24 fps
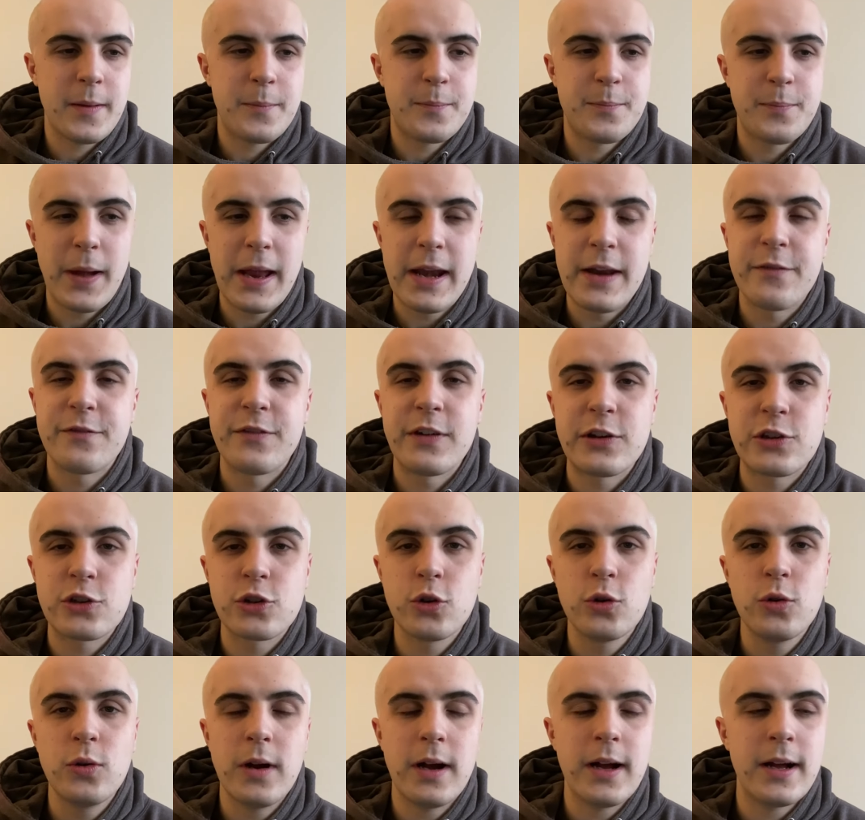
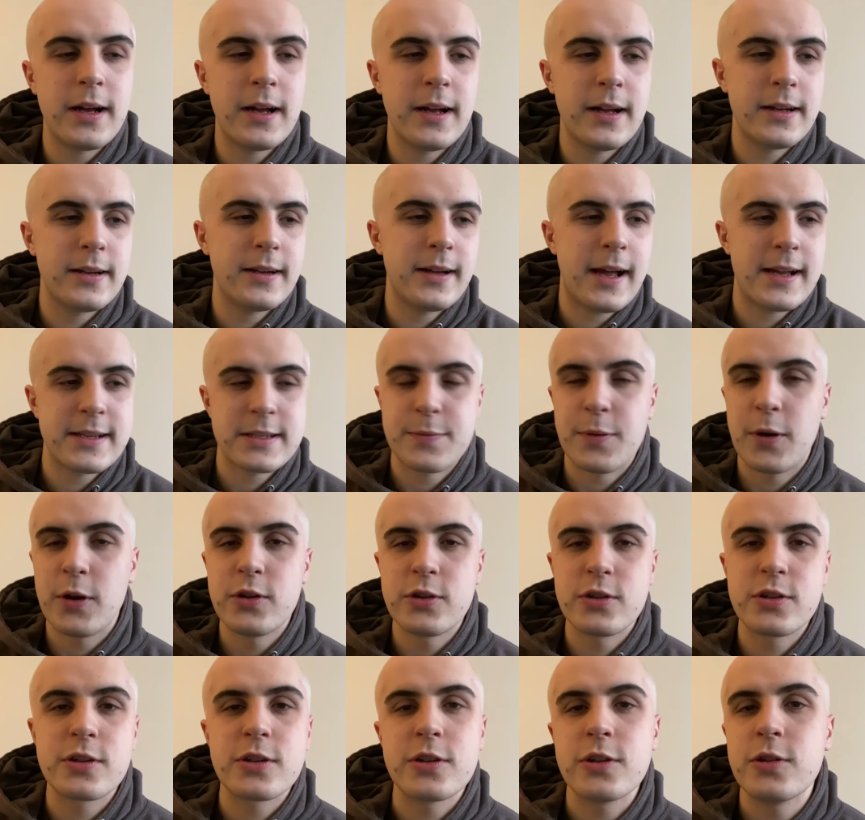beneficial as
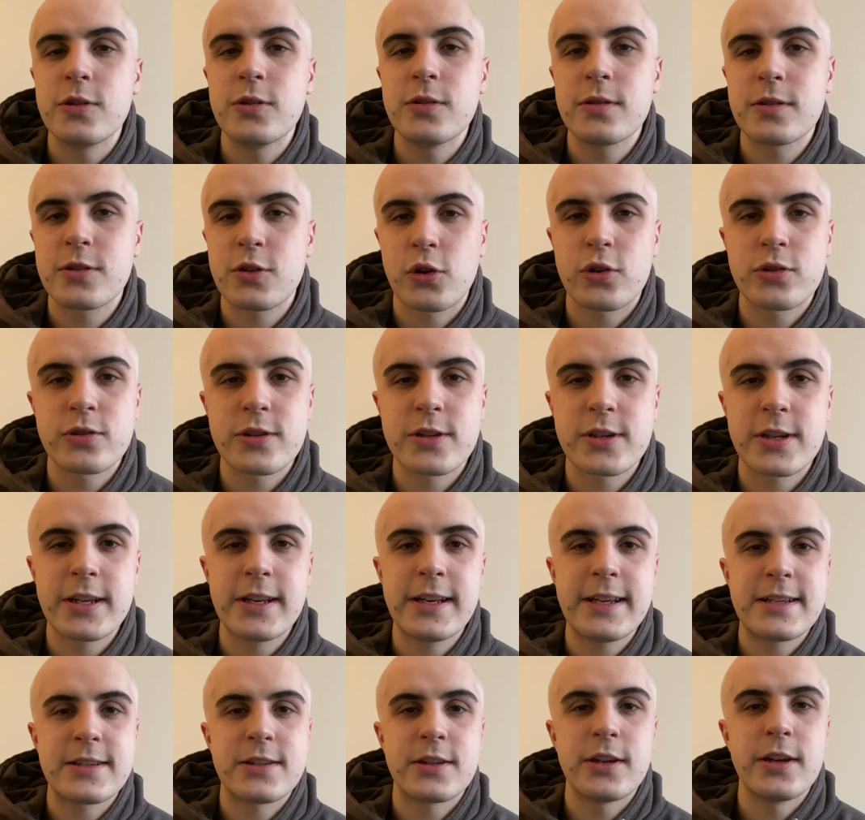opposed to Sorensen
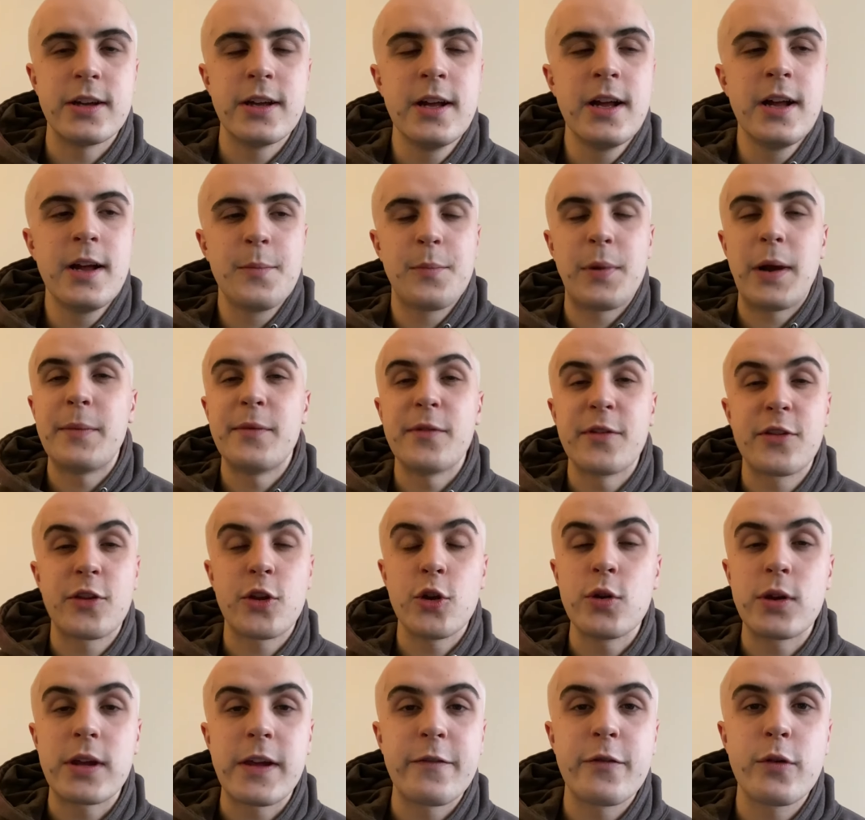is that Plymouth
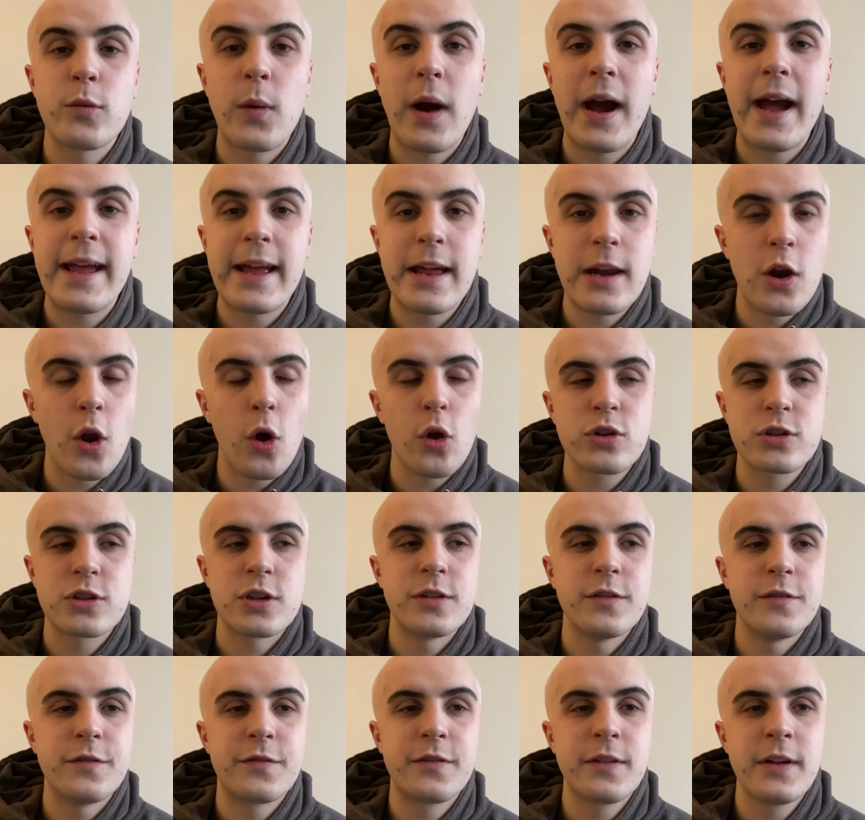do give away a lot
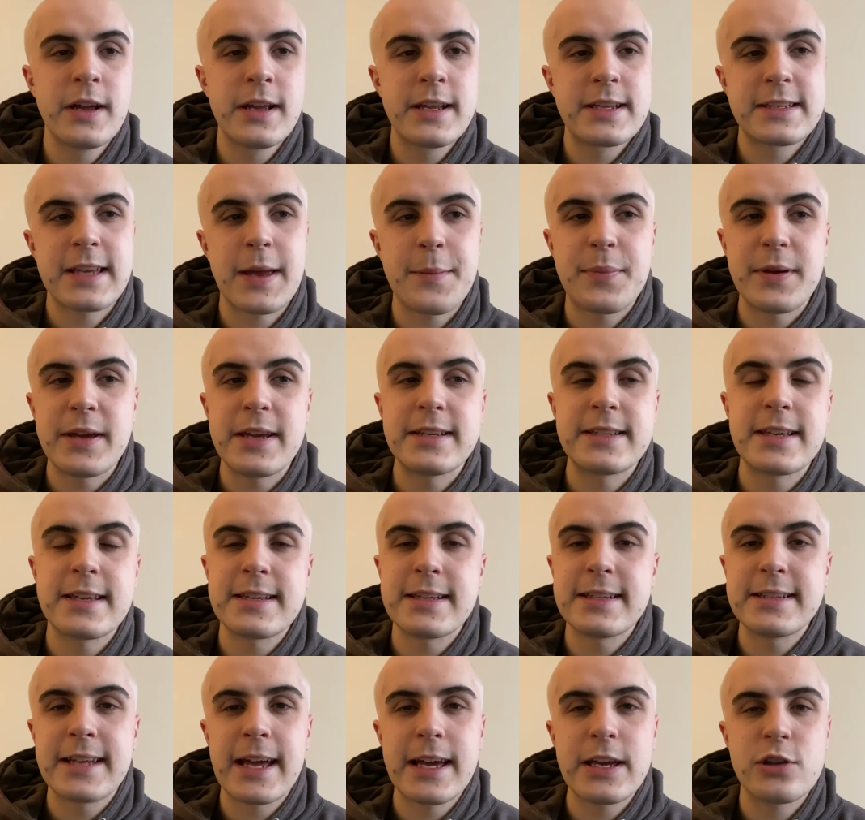of set pieces
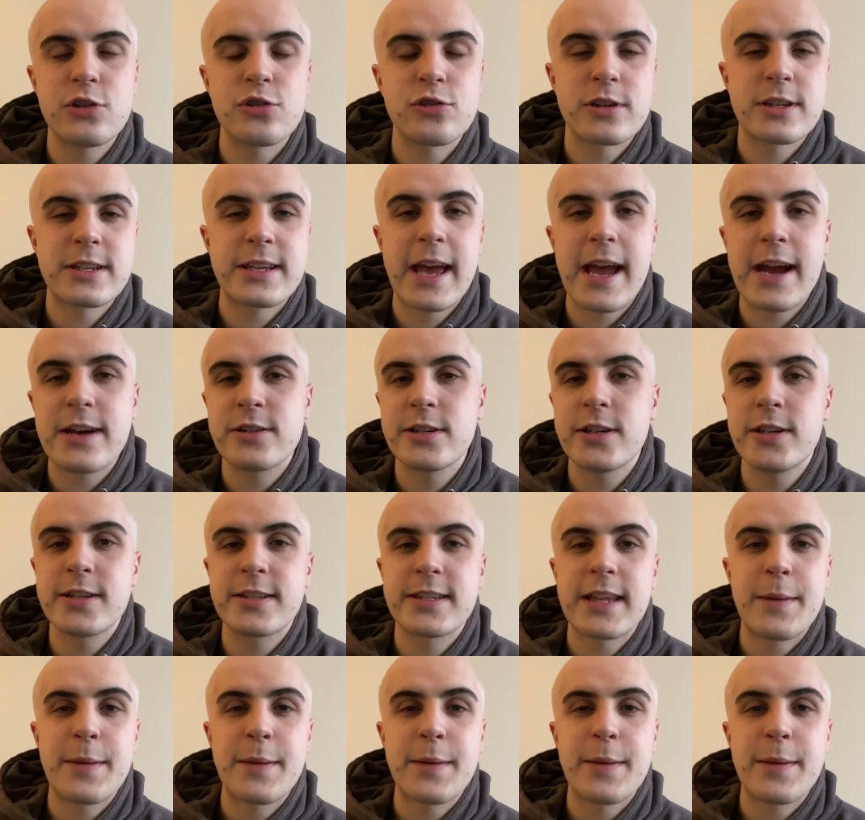in dangerous areas.